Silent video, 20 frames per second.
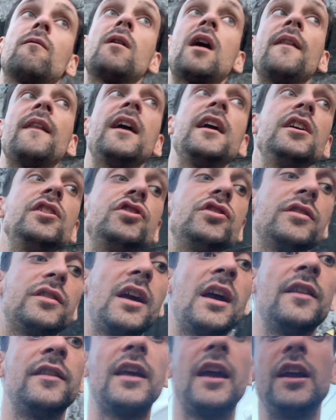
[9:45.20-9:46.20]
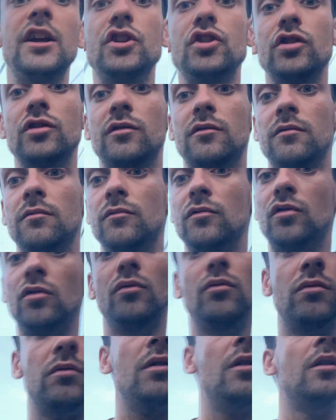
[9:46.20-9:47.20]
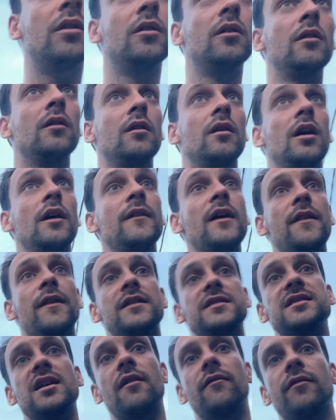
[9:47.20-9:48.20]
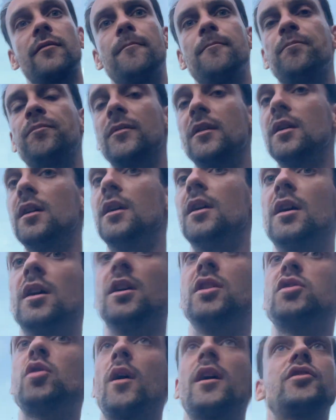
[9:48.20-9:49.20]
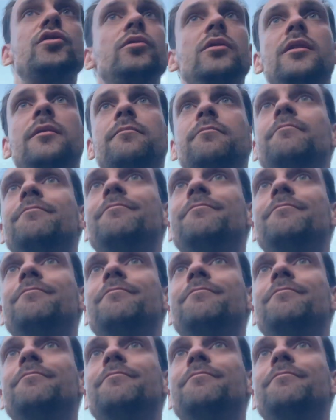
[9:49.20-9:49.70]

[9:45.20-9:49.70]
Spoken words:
run agent and agent do another stuff. So actually,